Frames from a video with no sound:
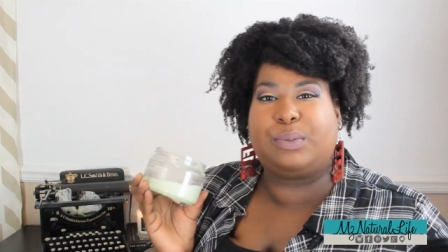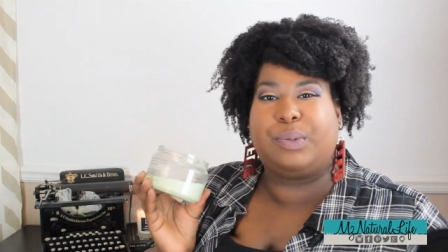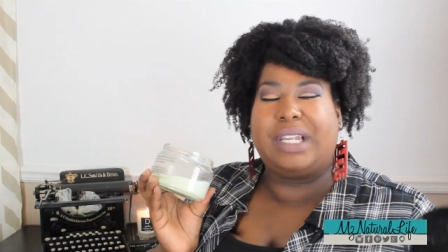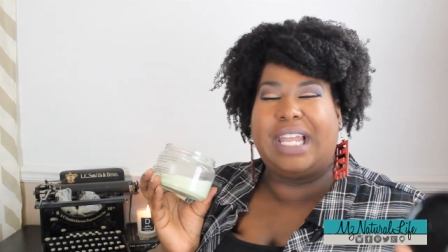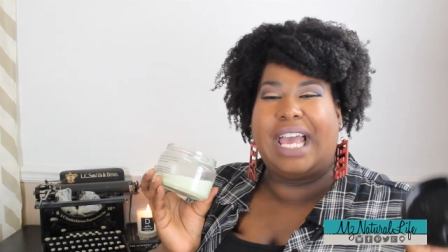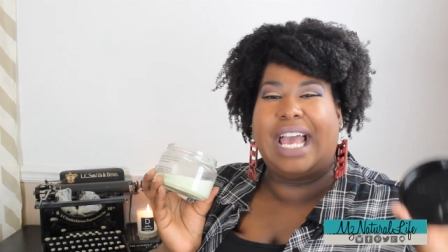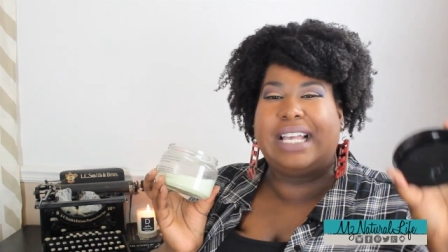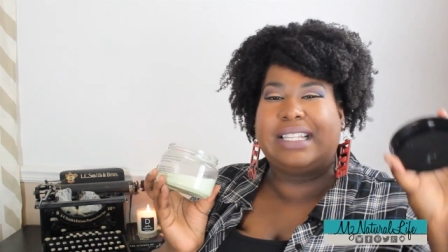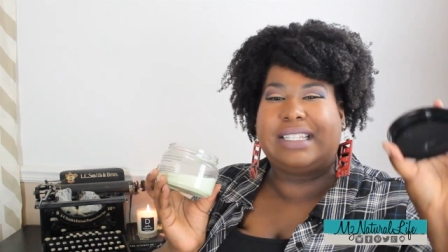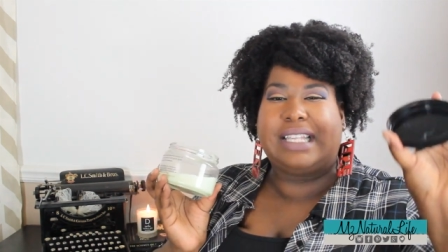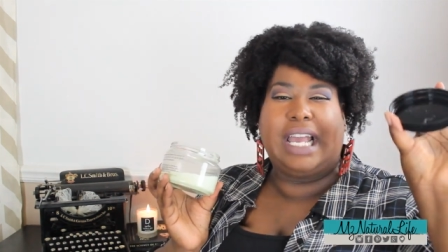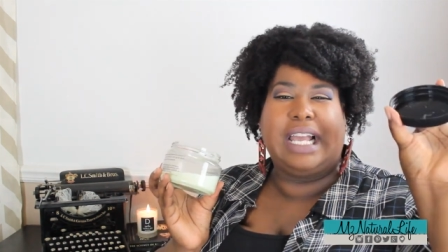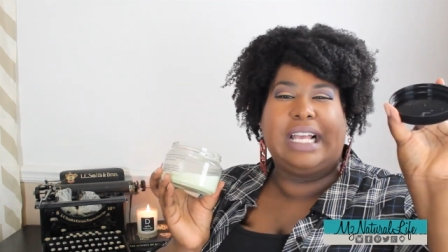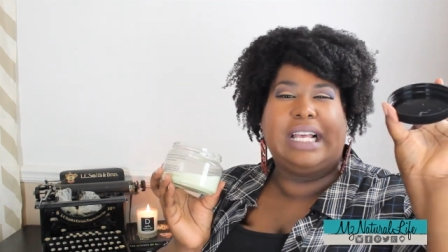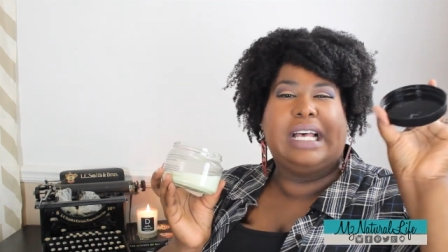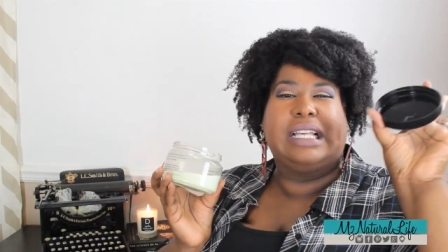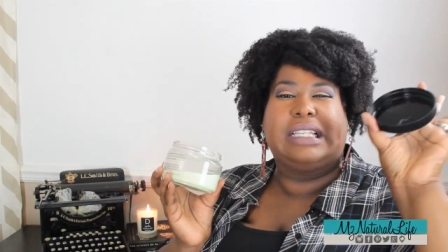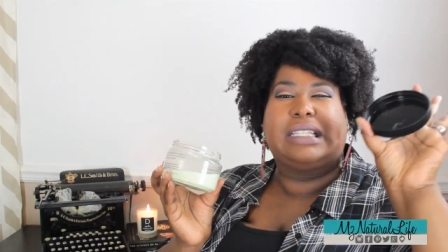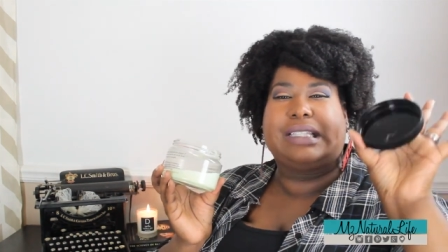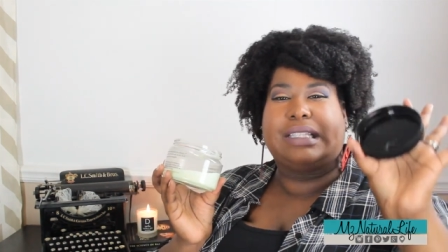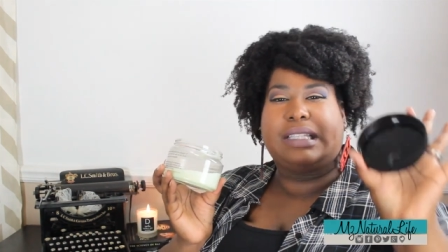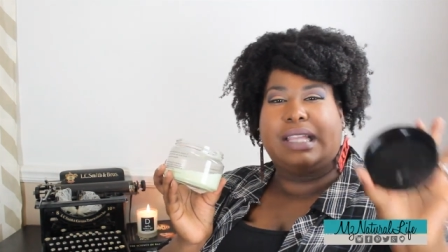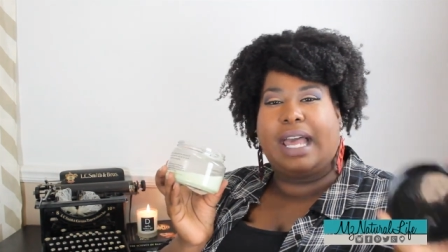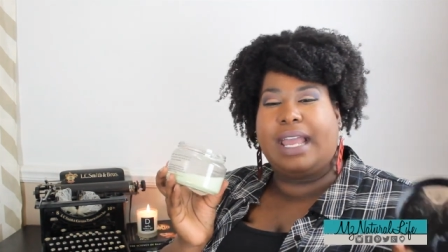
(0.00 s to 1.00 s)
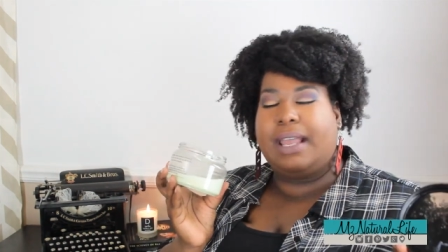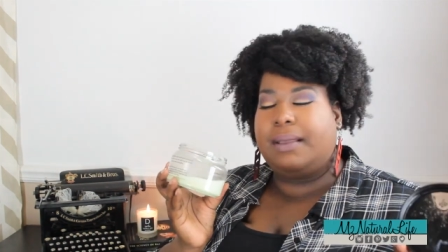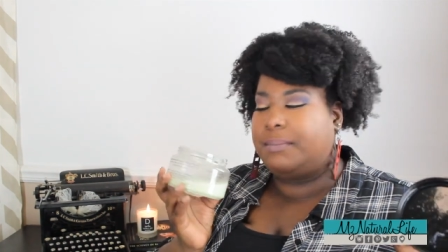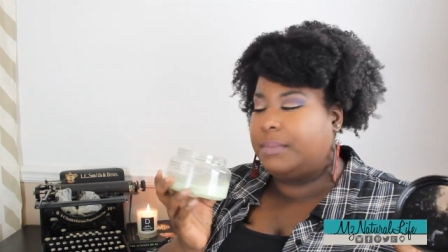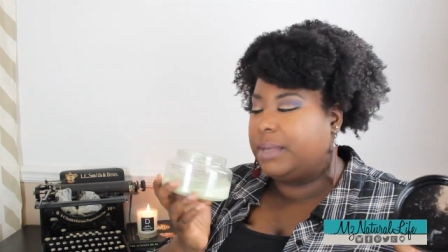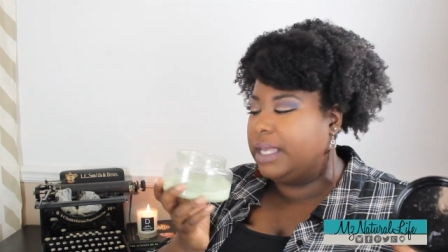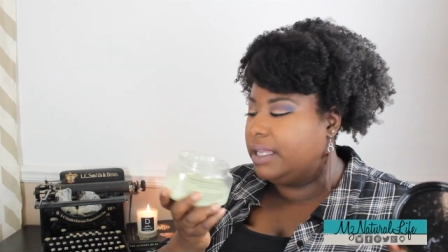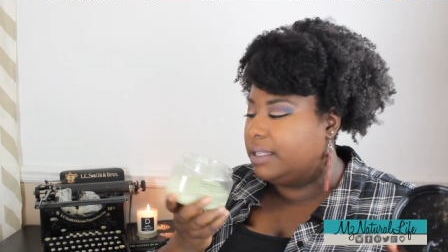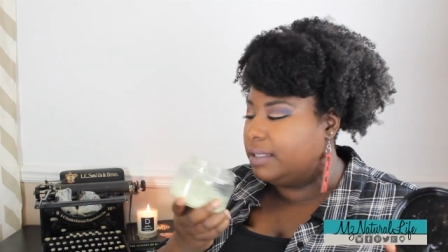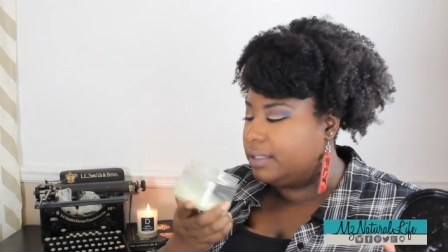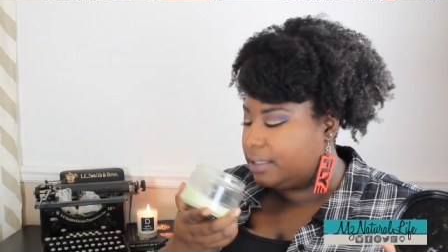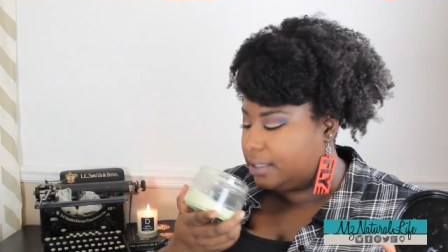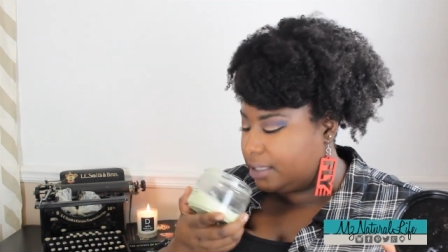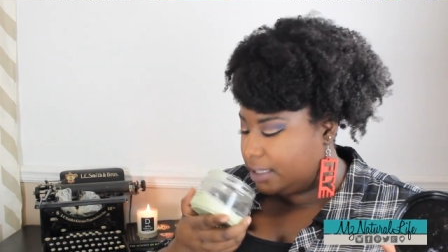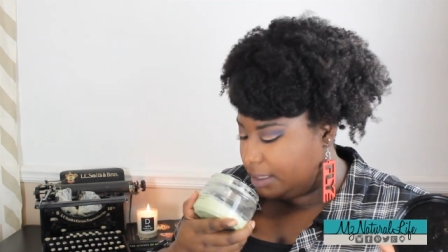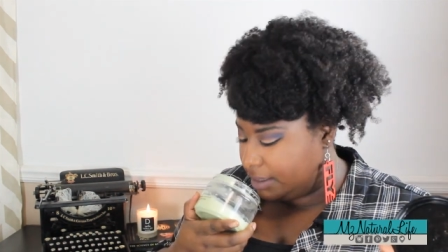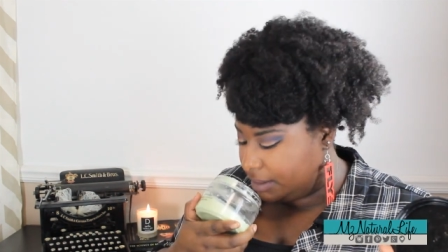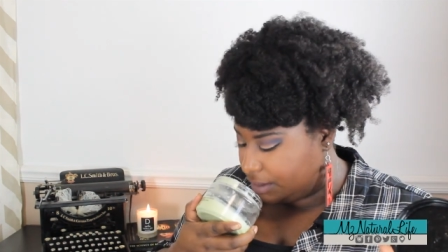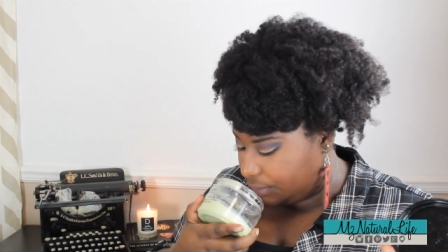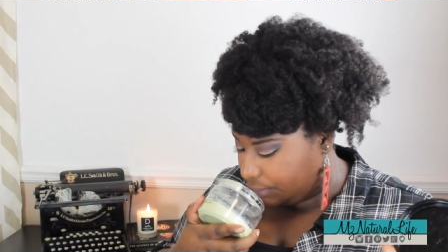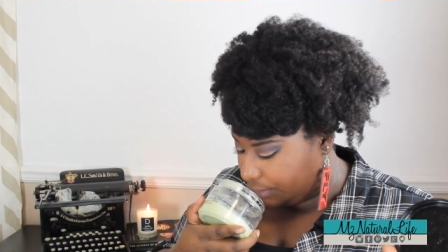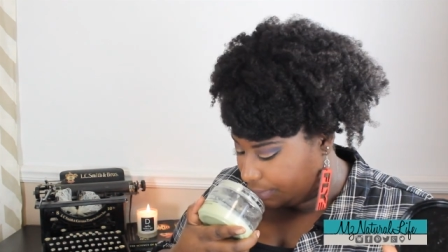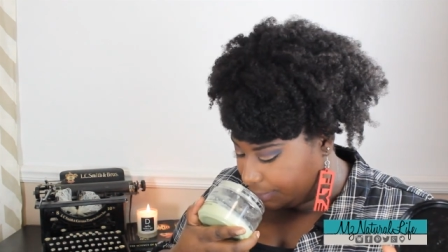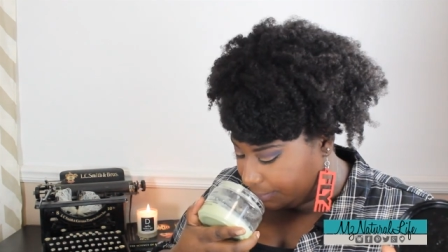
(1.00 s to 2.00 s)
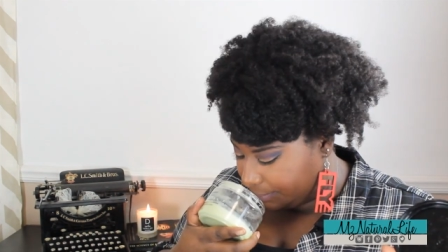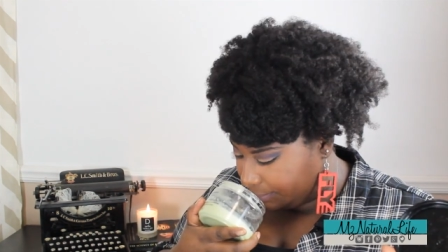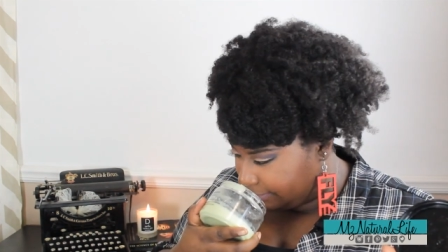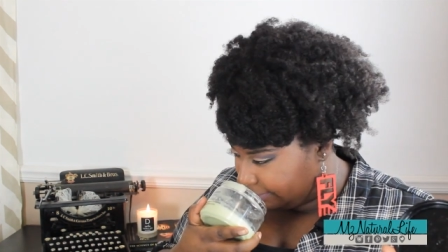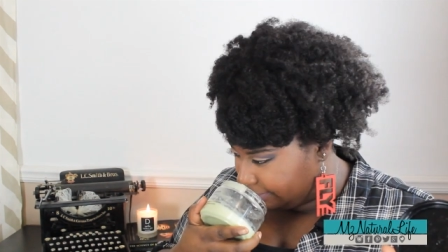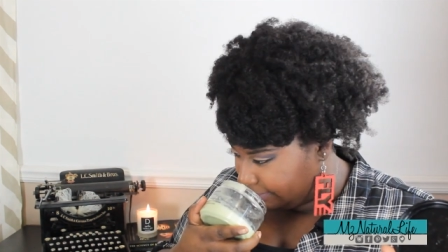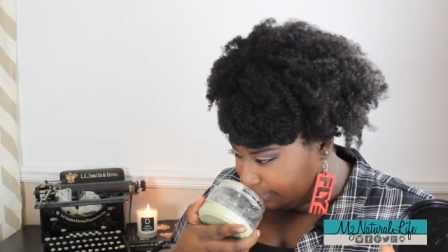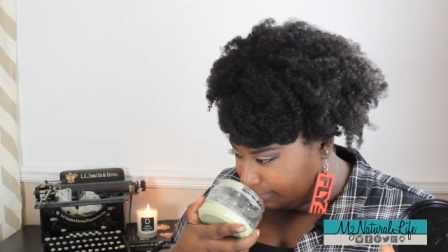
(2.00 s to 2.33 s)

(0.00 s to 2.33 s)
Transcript: but it has like a slight mint scent to it.